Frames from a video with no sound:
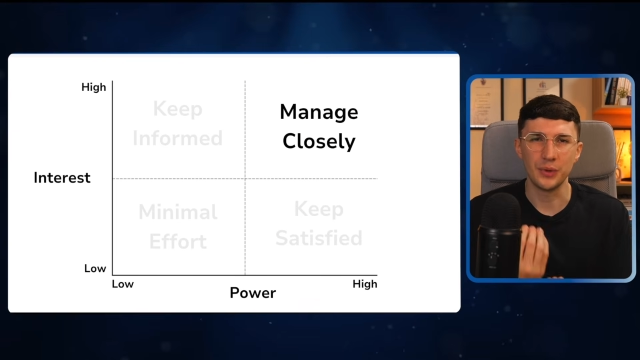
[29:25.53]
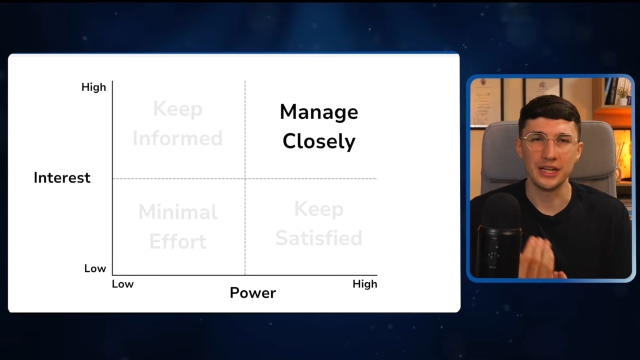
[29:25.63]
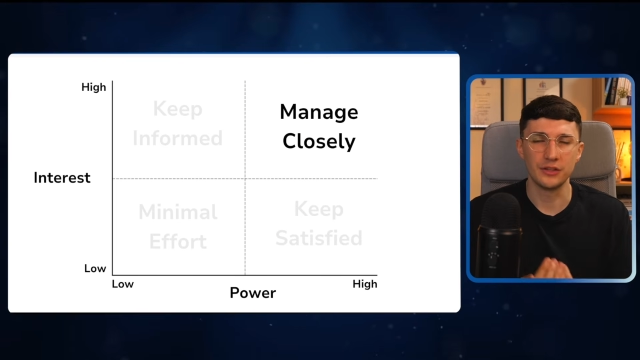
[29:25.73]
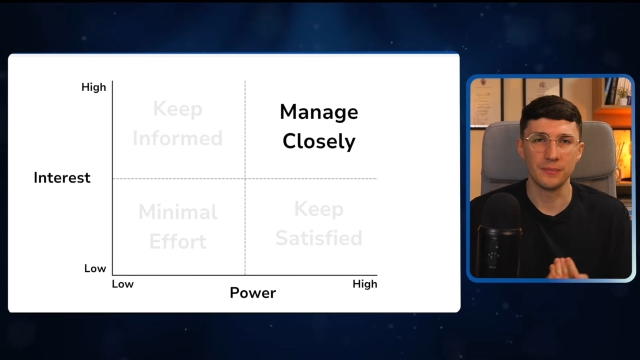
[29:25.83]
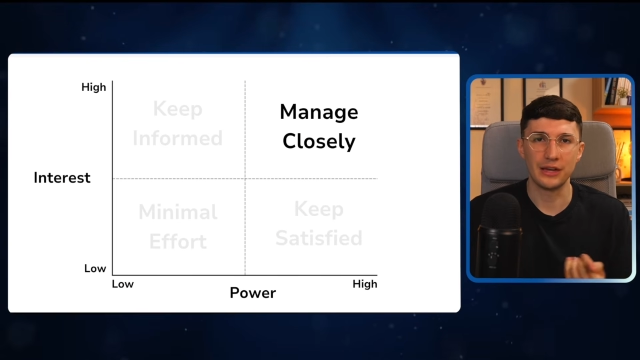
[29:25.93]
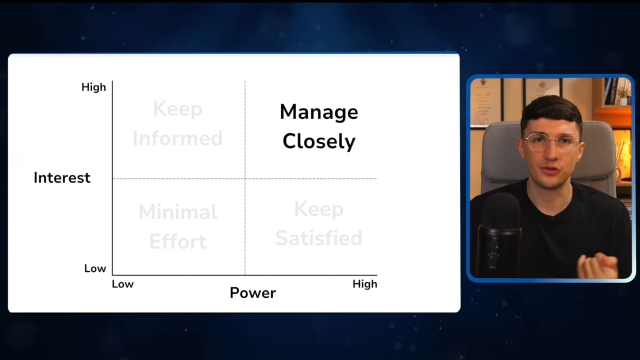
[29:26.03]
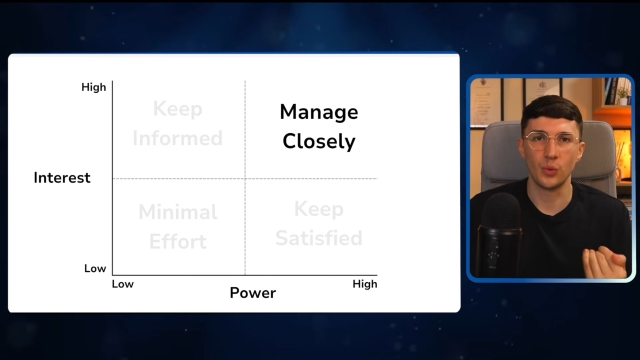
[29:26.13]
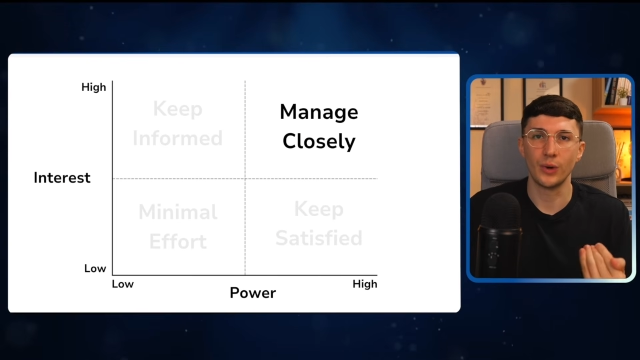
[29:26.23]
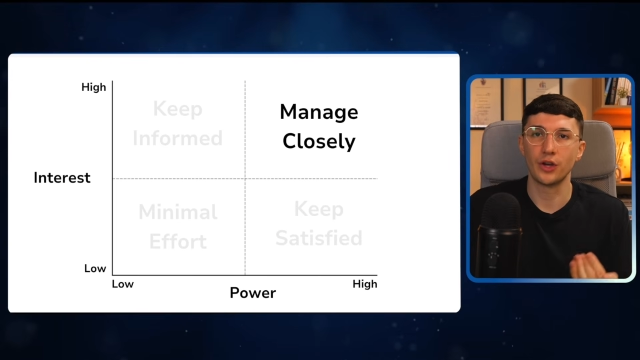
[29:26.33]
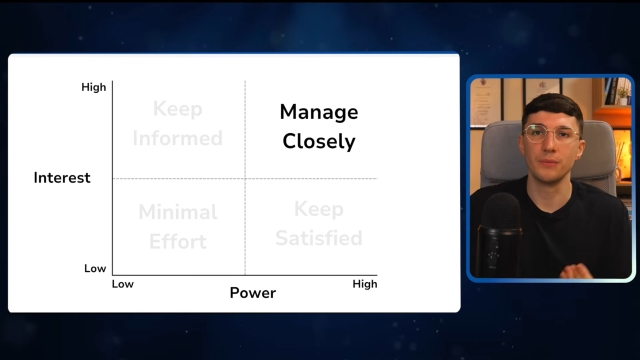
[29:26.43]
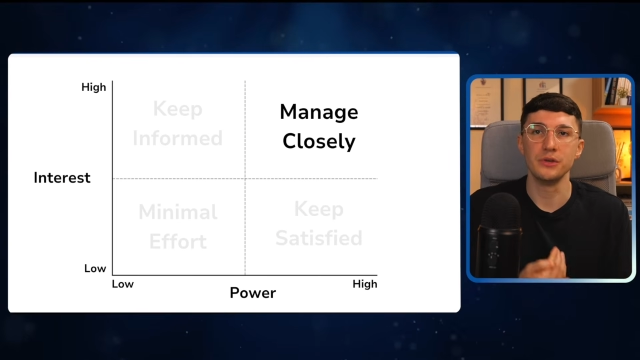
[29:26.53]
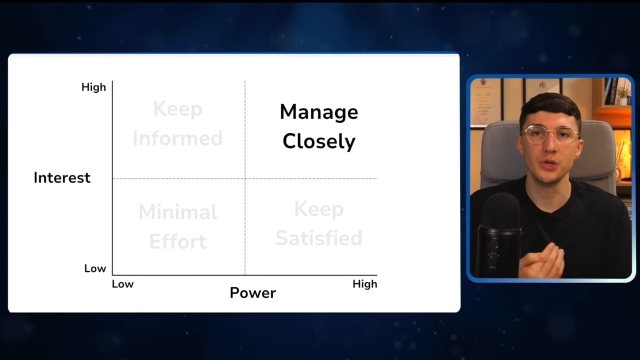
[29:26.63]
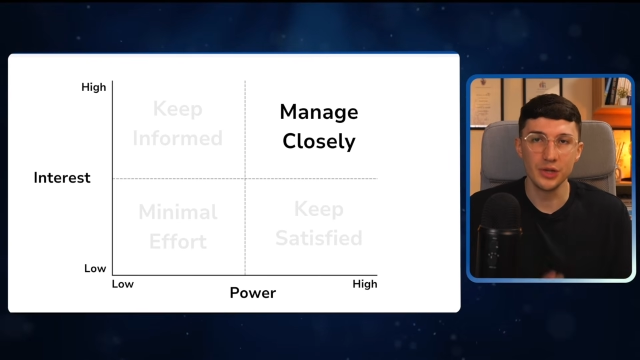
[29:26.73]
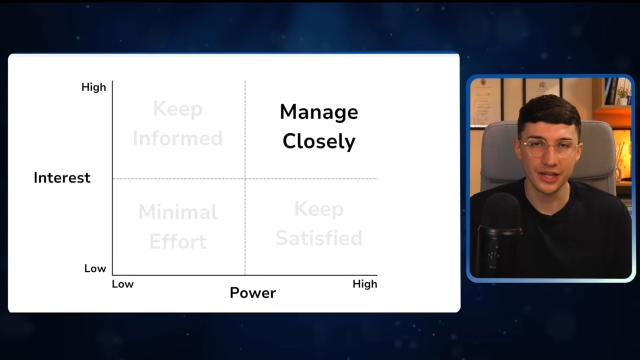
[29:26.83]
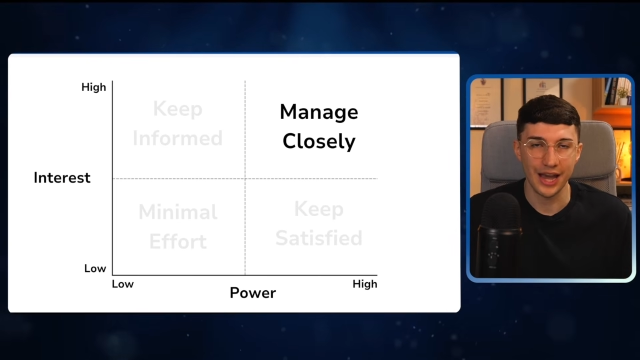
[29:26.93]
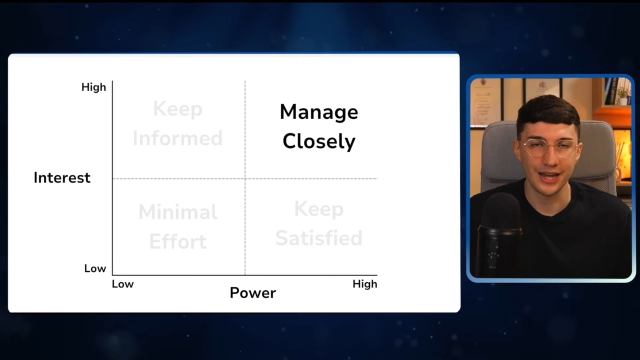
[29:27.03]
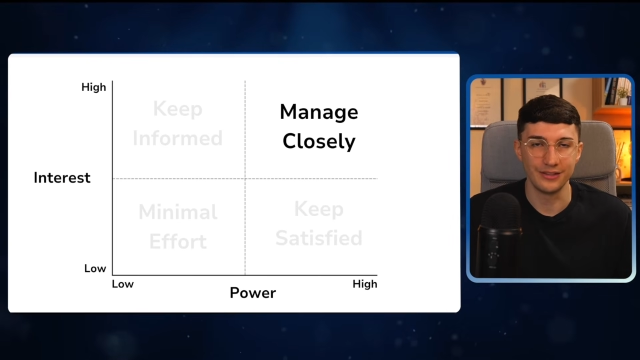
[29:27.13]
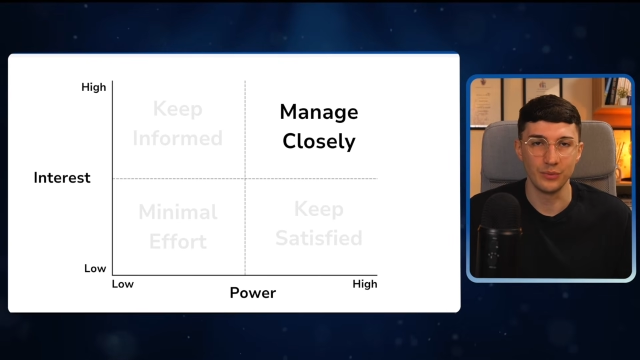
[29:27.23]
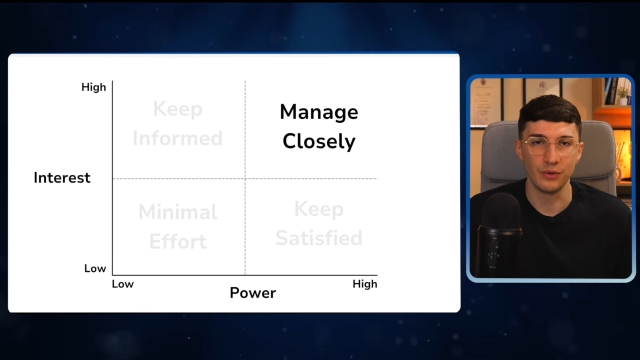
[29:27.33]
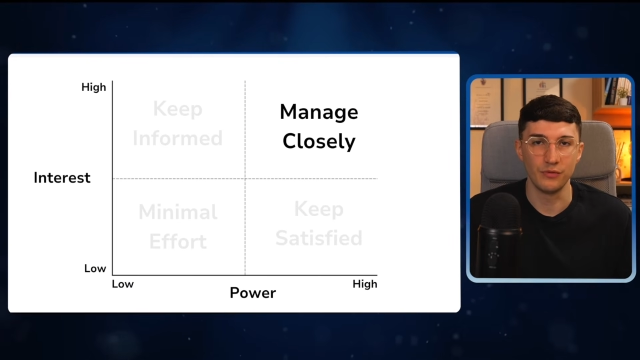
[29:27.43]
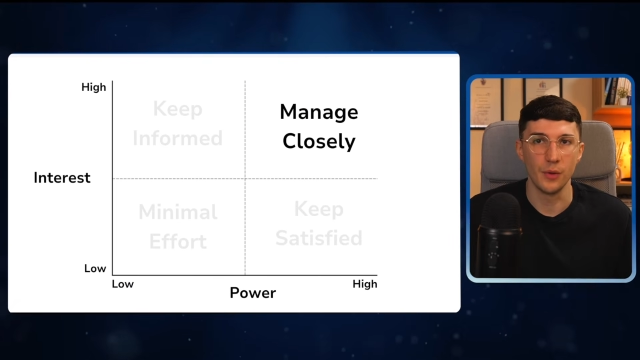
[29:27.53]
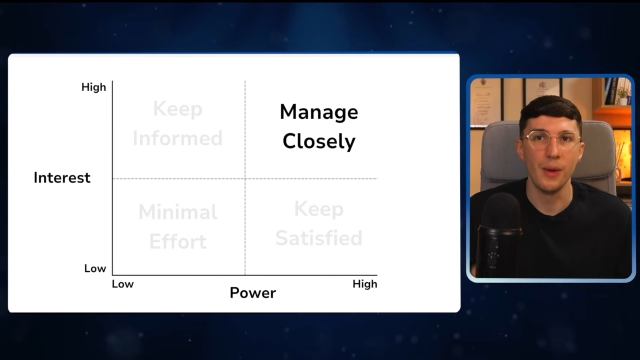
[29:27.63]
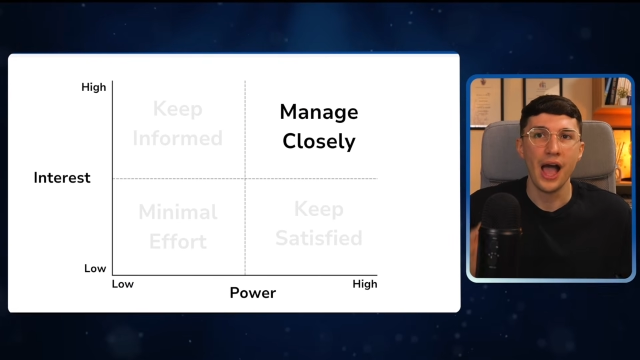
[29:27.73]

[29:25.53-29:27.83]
We need to make sure we're communicating with them